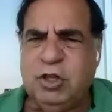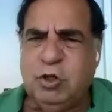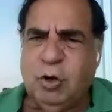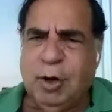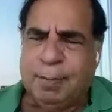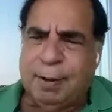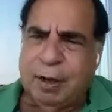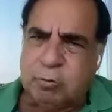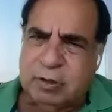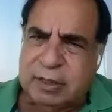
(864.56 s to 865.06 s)

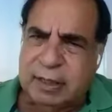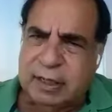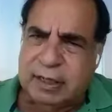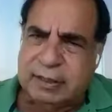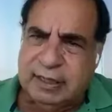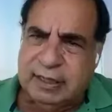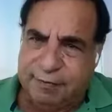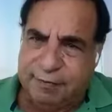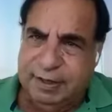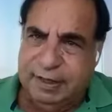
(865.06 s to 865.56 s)
video about
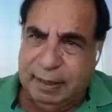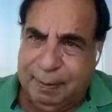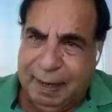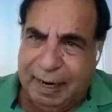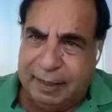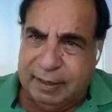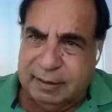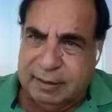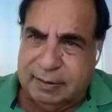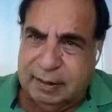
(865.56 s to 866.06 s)
uh, saving the
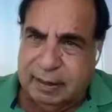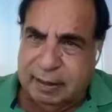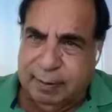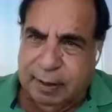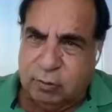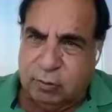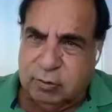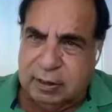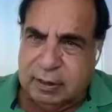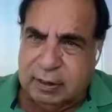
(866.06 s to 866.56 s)
planet,
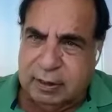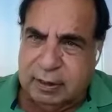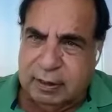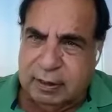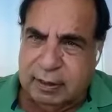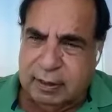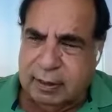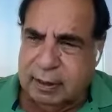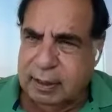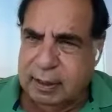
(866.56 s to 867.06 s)
about
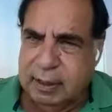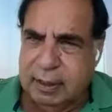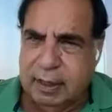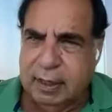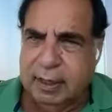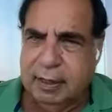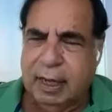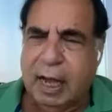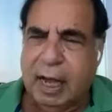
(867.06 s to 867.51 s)
uh, ah,